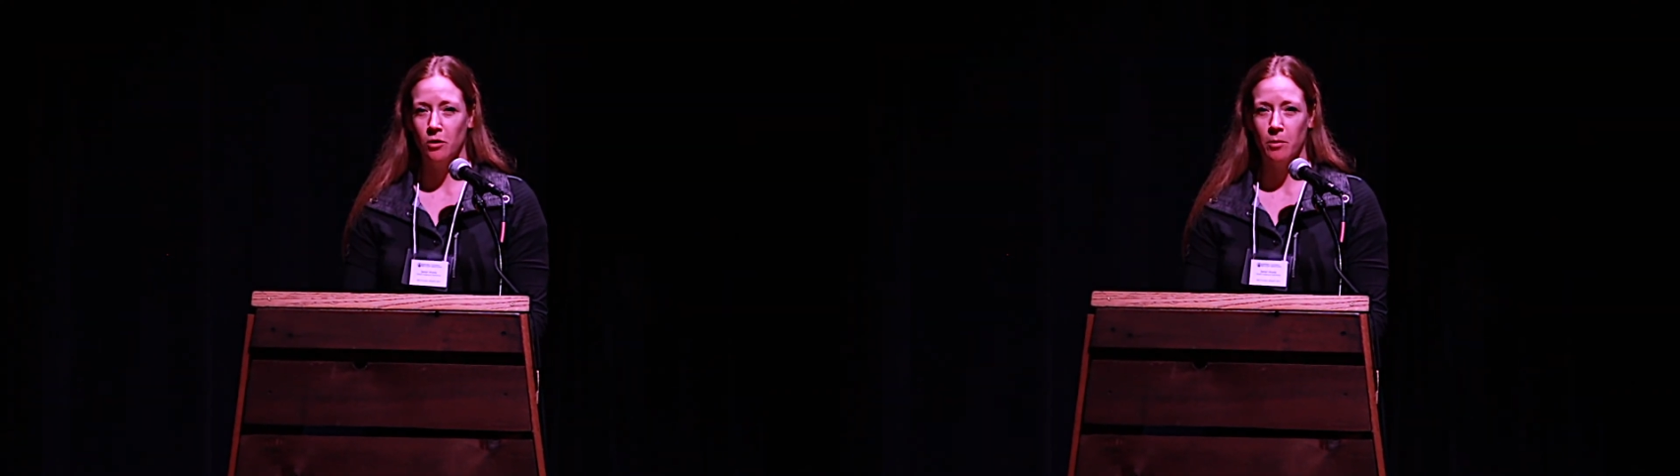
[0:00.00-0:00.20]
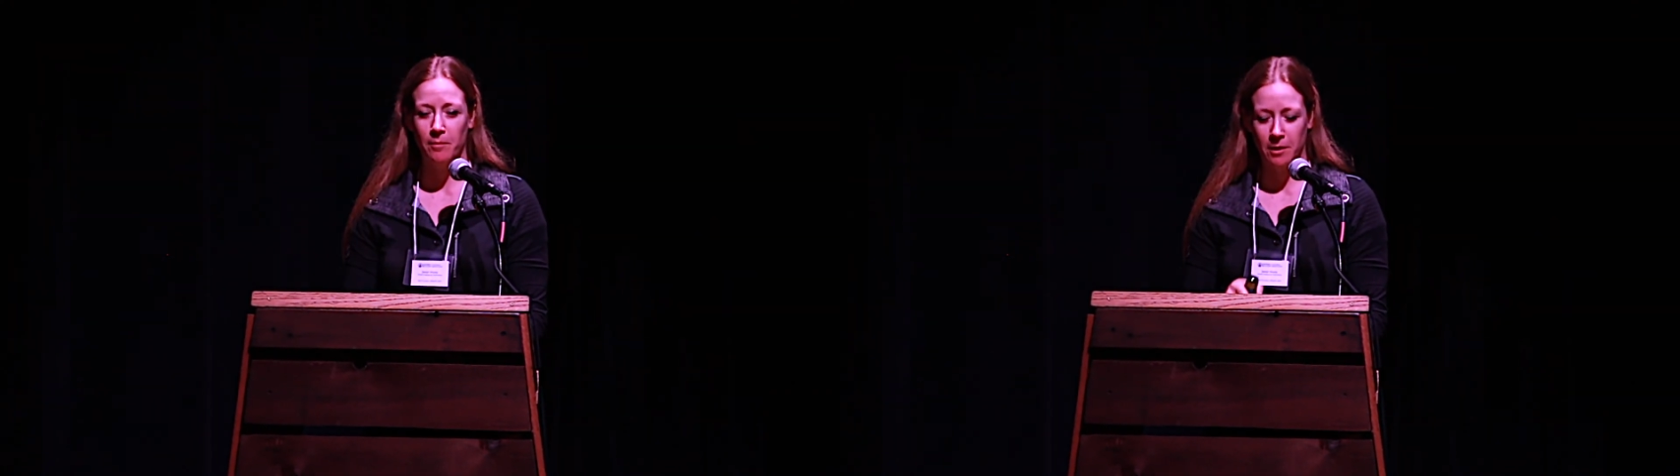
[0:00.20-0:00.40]

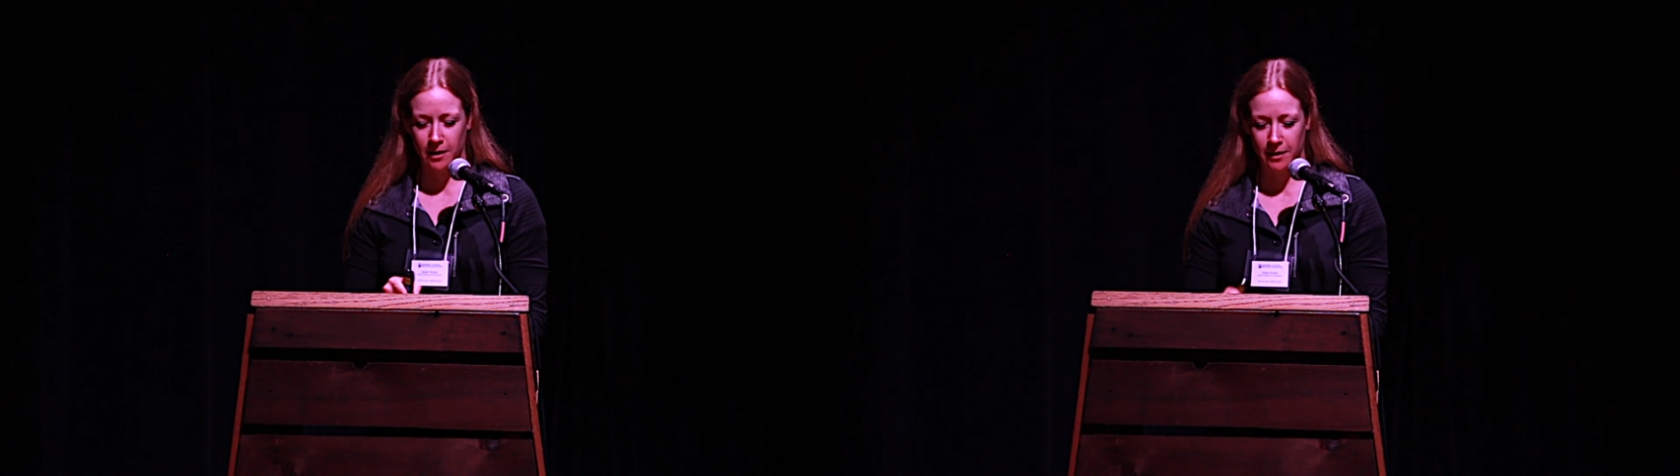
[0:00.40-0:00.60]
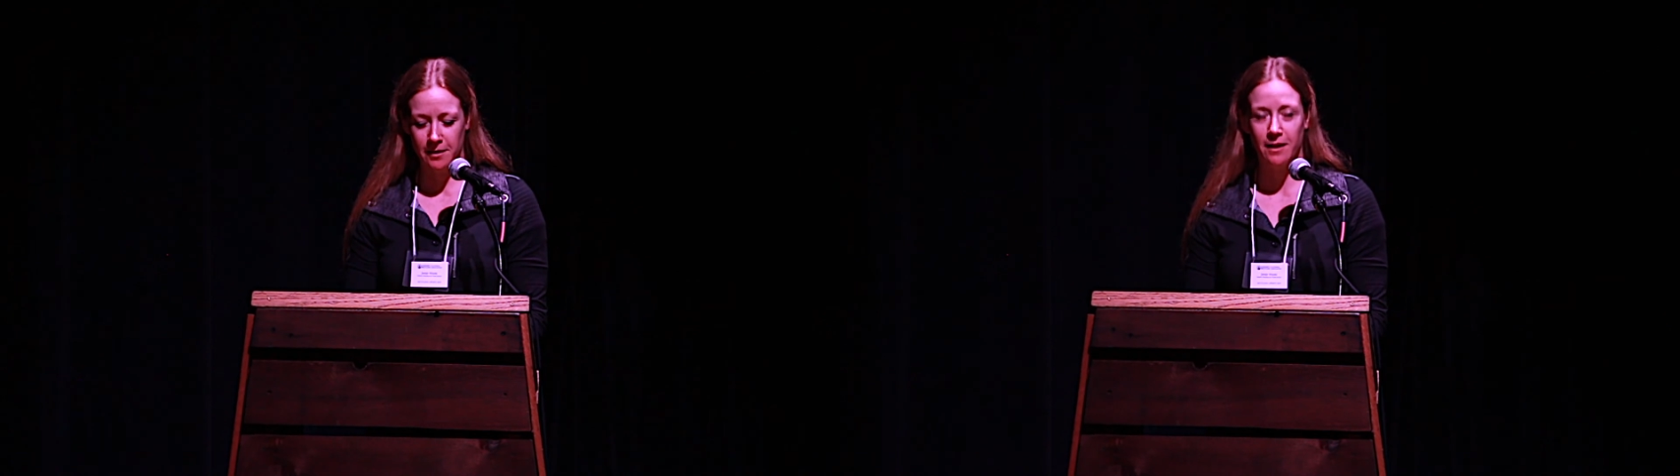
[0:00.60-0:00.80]
but I'm going to
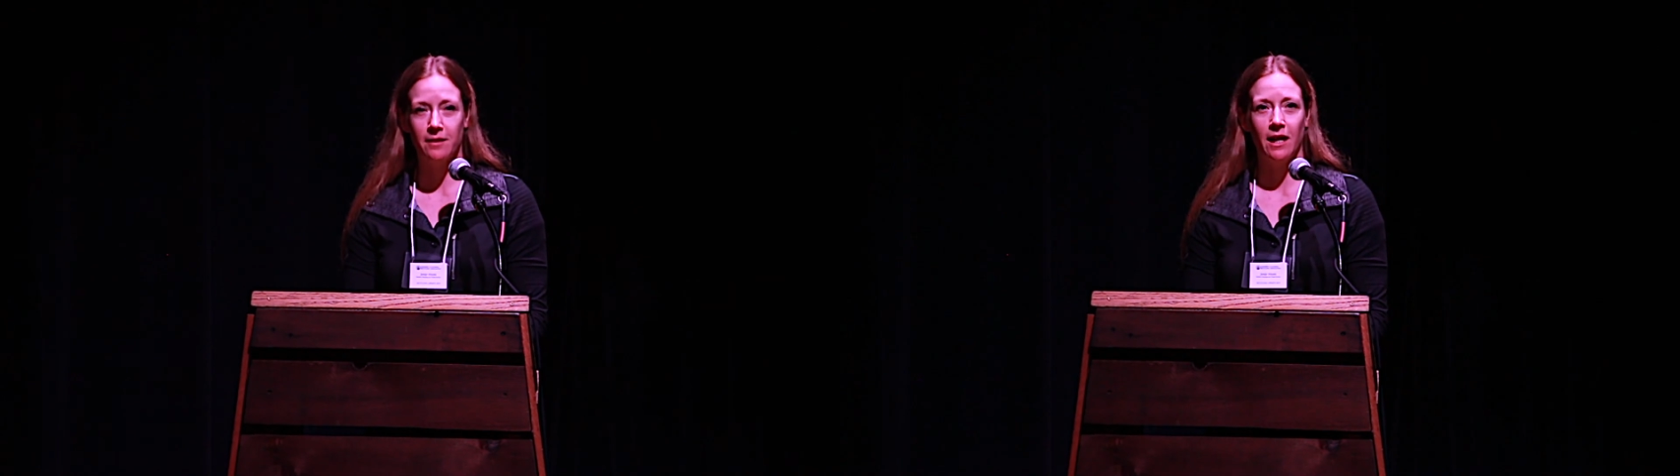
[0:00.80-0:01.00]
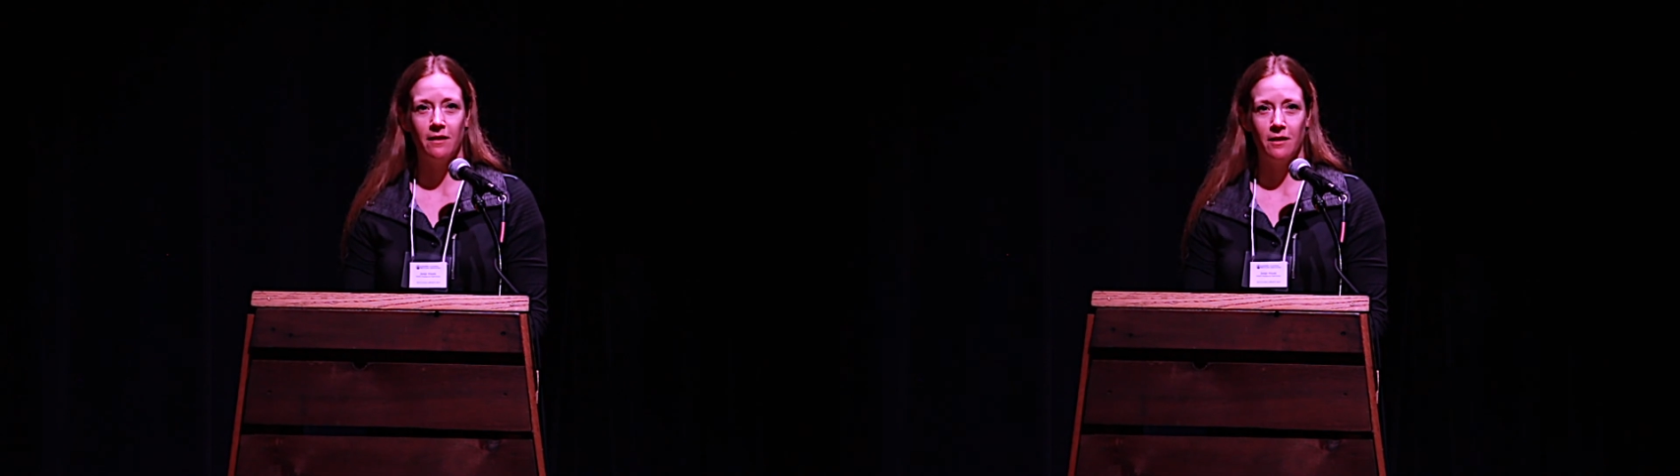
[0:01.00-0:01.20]
kind of
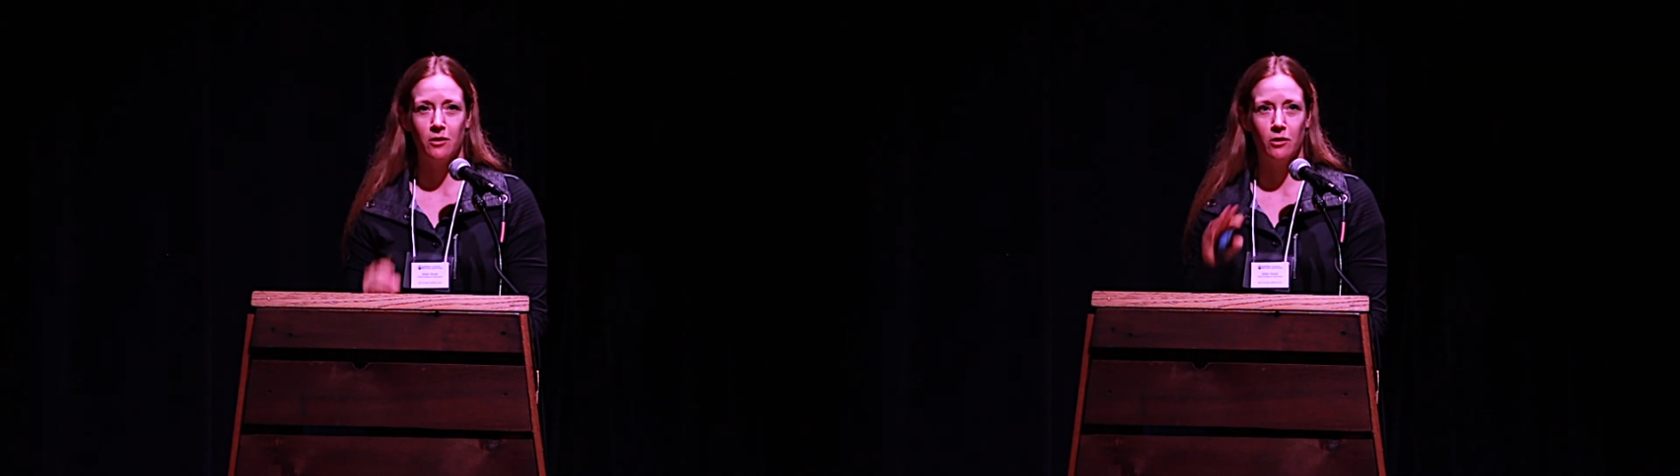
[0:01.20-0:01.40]
dictate this